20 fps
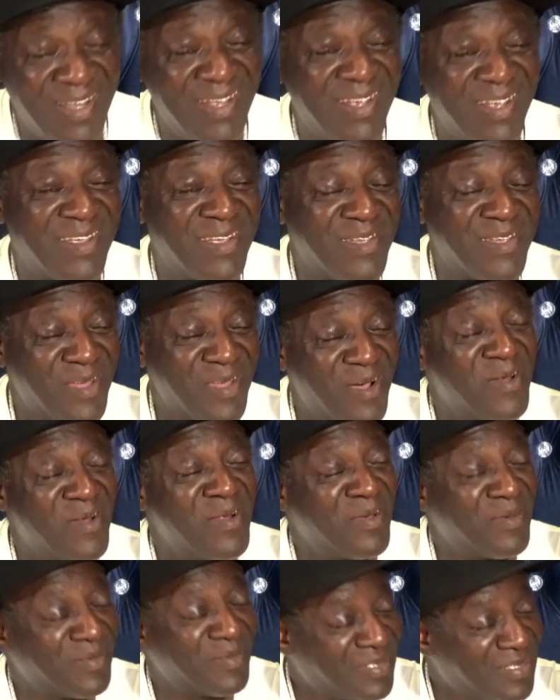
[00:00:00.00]
You know what
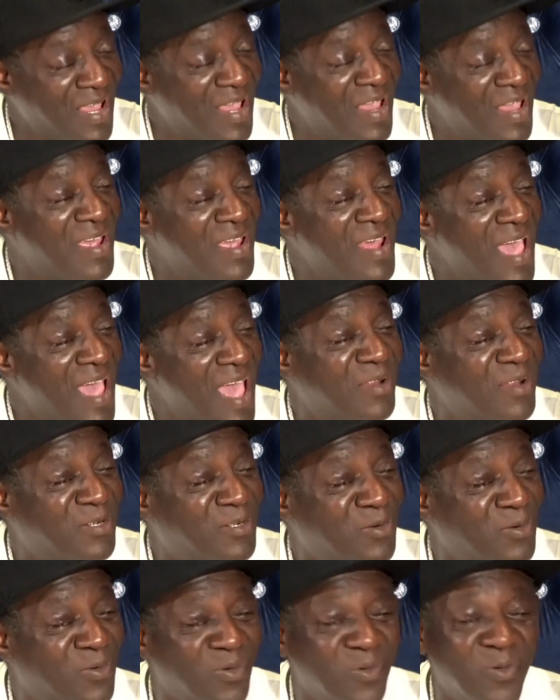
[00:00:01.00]
I'm saying?
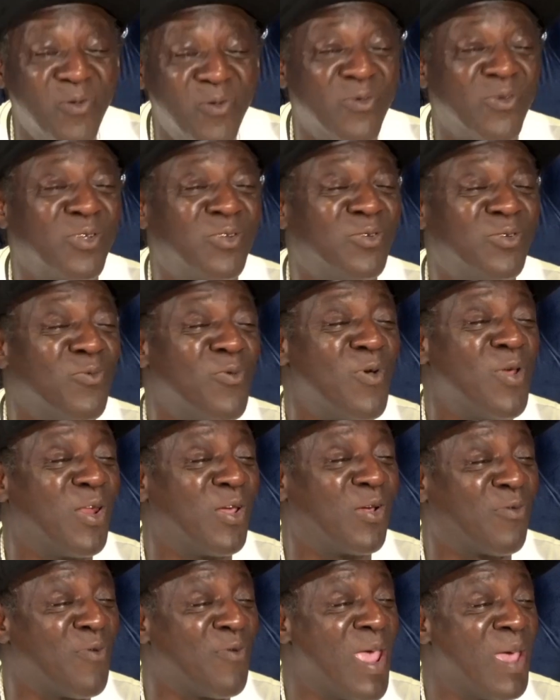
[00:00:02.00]
Who did you win the
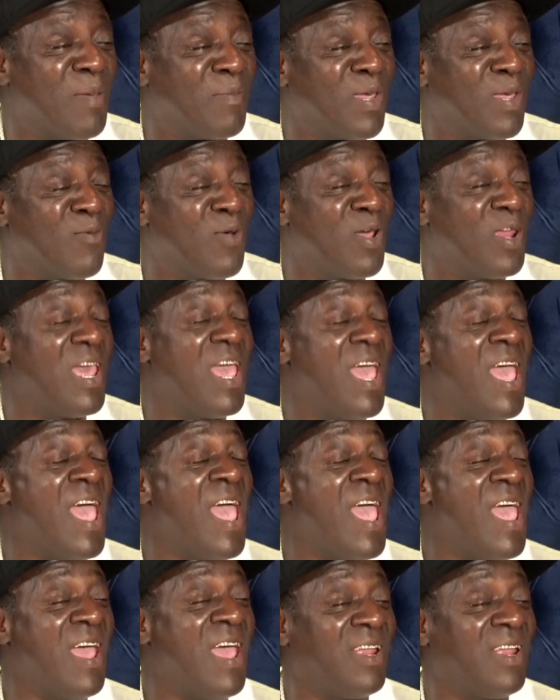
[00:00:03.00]
Grammy with? And